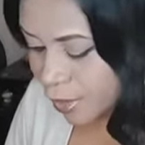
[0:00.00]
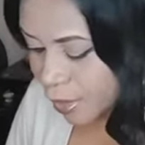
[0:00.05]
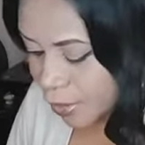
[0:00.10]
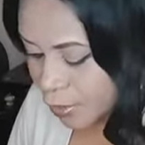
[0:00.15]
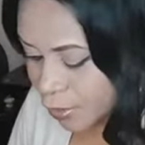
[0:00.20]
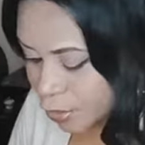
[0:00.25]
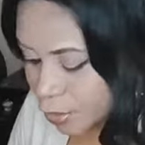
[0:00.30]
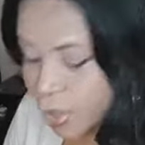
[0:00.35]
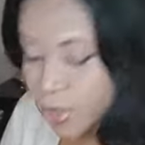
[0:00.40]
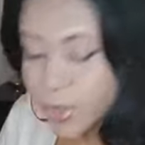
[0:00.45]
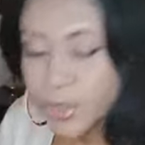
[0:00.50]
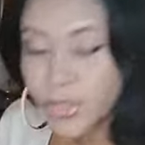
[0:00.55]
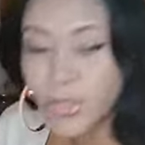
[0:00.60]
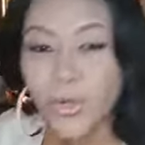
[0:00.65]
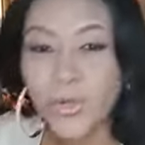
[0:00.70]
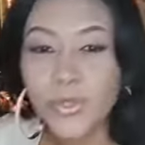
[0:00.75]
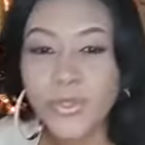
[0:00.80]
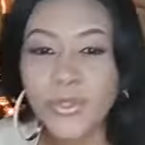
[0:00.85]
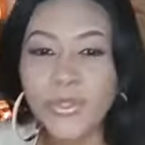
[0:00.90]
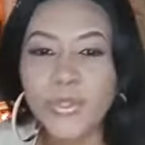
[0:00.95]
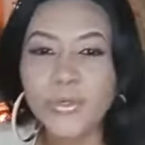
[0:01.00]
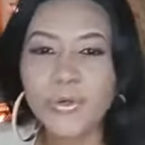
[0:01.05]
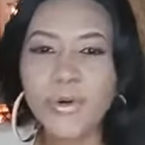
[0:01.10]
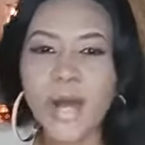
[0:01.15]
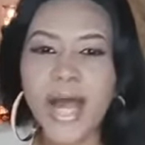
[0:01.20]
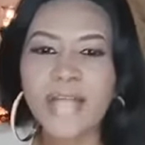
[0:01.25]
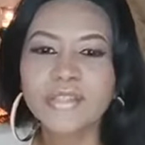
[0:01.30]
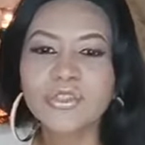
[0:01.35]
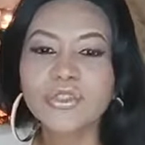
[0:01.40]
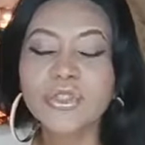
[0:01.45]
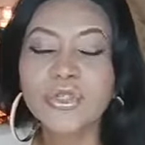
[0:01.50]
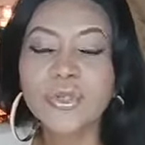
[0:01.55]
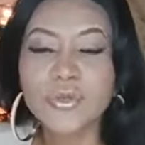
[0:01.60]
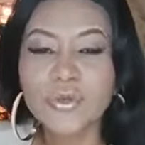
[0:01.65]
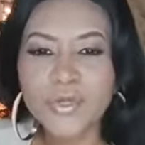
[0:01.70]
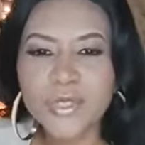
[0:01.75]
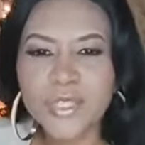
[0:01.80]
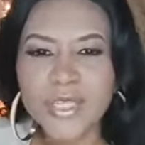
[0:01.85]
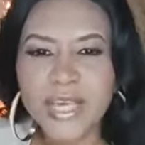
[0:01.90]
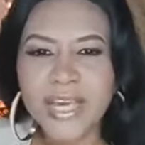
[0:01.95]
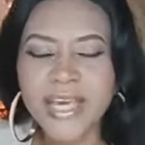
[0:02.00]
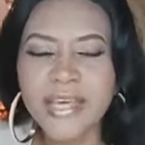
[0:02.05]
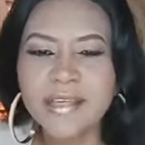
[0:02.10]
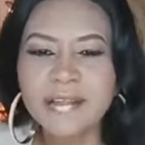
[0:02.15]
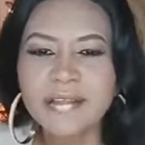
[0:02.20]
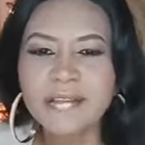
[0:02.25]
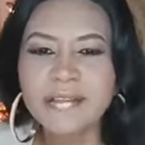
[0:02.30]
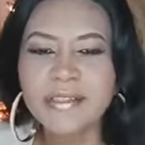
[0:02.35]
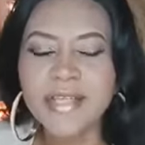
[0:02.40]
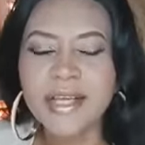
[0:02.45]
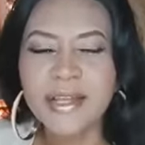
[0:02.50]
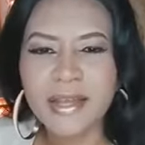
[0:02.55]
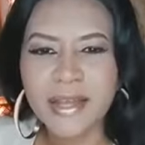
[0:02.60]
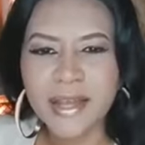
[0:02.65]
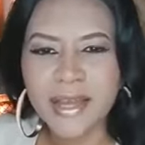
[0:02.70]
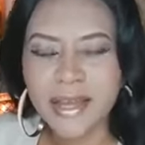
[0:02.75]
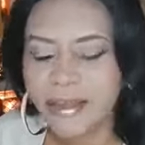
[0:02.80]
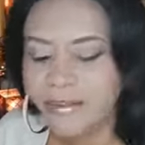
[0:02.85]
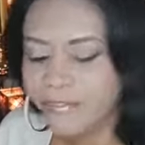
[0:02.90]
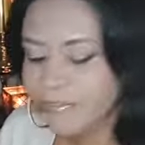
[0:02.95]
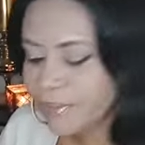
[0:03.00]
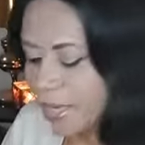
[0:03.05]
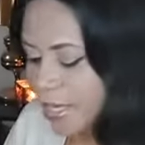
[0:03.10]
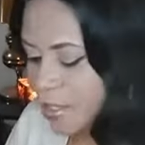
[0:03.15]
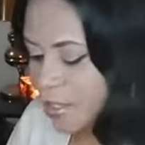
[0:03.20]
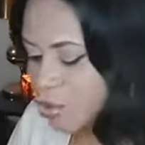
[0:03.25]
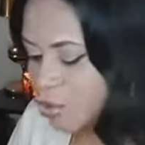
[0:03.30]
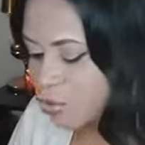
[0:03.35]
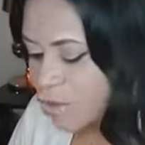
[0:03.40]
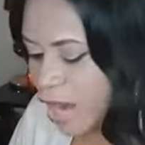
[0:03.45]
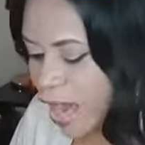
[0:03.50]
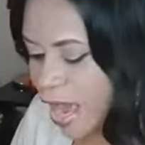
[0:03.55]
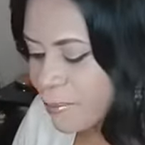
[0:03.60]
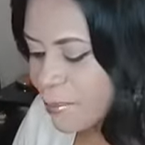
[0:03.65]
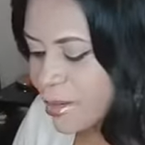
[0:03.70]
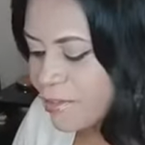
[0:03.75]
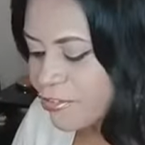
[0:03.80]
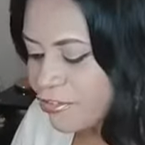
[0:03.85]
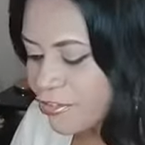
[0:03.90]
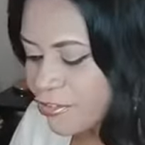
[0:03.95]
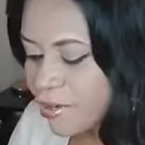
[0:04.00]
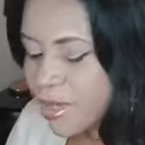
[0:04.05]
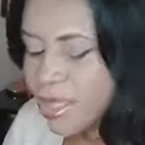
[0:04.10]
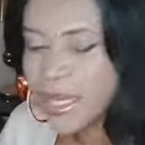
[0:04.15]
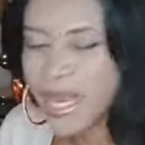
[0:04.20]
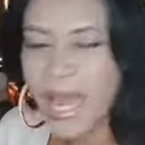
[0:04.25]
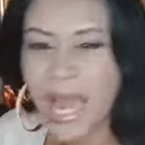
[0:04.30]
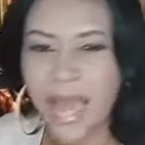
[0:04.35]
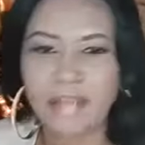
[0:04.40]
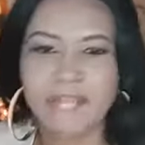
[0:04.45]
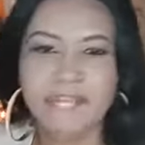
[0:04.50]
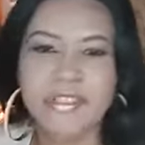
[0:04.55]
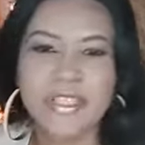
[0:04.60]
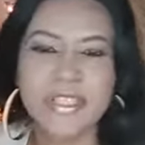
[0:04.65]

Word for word: You, you, you are choosing to live a drama-free life.